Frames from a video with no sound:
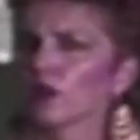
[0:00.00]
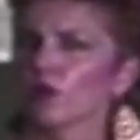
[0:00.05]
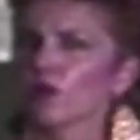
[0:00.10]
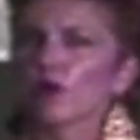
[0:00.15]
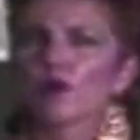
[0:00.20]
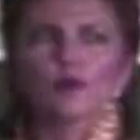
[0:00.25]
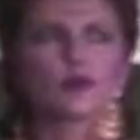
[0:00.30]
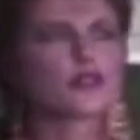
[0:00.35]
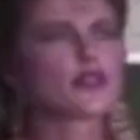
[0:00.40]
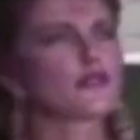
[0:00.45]

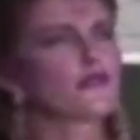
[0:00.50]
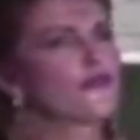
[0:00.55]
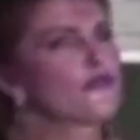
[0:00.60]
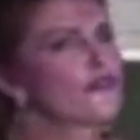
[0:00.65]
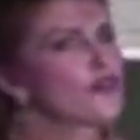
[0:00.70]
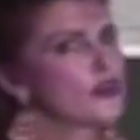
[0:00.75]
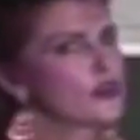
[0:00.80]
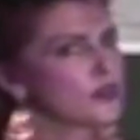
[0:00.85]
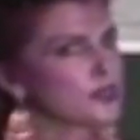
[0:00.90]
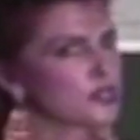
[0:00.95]
What were the
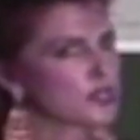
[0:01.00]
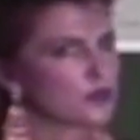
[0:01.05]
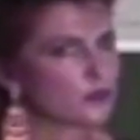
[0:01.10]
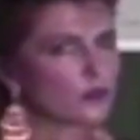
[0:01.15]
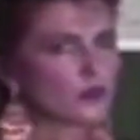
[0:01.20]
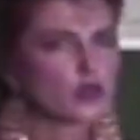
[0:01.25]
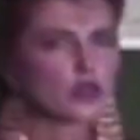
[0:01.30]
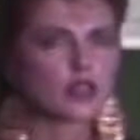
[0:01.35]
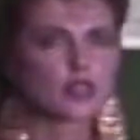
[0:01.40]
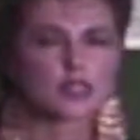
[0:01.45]
first
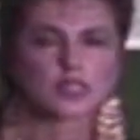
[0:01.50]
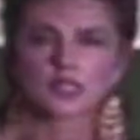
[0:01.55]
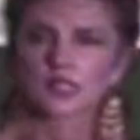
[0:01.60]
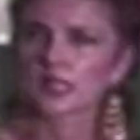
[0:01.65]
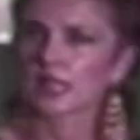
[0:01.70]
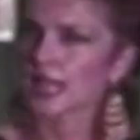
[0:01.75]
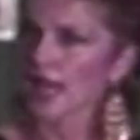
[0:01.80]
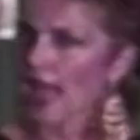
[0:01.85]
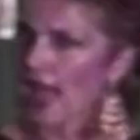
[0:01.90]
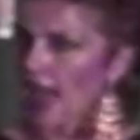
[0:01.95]
words
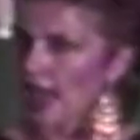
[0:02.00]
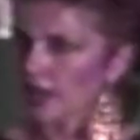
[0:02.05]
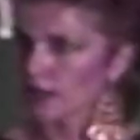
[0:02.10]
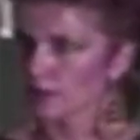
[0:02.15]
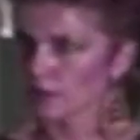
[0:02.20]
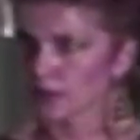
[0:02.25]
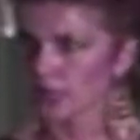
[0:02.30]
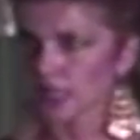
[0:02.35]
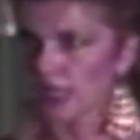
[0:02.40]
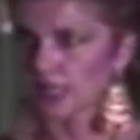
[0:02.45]
that
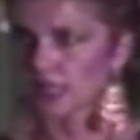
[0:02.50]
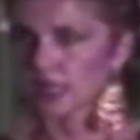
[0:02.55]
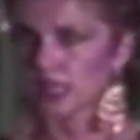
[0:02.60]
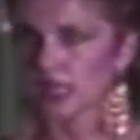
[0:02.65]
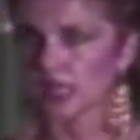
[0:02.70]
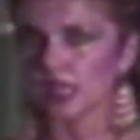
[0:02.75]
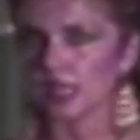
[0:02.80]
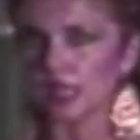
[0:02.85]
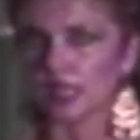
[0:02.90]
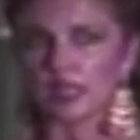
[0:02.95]
Adam said
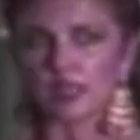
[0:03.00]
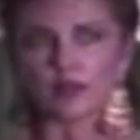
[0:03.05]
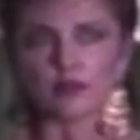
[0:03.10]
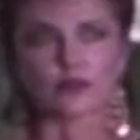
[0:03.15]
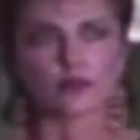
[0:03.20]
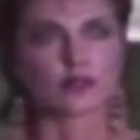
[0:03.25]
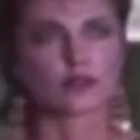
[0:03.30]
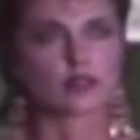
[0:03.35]
to Eve?